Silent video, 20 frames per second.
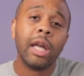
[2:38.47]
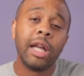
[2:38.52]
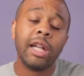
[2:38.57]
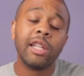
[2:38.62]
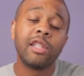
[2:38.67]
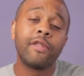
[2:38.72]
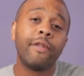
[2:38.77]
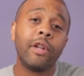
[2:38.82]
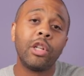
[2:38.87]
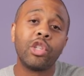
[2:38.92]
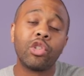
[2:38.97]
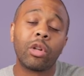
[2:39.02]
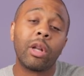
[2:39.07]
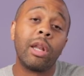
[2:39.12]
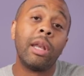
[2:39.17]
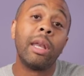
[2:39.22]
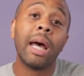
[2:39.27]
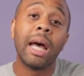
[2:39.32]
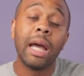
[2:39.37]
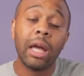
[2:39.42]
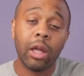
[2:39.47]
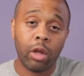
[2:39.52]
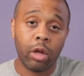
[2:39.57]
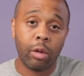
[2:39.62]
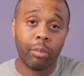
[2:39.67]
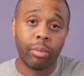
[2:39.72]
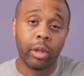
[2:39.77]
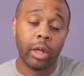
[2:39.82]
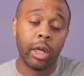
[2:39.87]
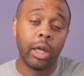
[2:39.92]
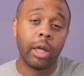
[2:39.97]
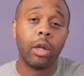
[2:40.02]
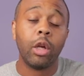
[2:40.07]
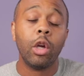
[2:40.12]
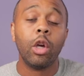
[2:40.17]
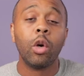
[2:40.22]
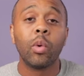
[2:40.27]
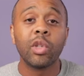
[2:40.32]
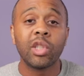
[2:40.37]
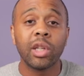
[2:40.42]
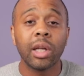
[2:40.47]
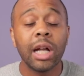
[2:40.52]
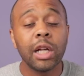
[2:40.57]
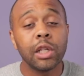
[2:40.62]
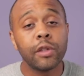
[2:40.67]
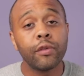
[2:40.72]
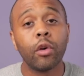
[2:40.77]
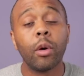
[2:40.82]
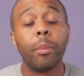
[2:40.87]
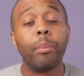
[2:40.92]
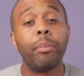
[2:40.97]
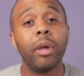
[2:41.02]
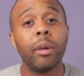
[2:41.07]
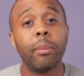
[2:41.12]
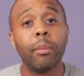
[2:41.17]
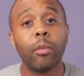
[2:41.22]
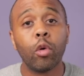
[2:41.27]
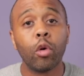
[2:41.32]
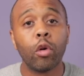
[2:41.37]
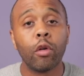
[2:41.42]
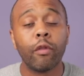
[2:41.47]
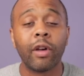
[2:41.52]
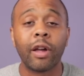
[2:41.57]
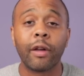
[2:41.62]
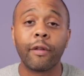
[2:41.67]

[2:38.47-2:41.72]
it's featuring a nylon plate, which allows for a bit more of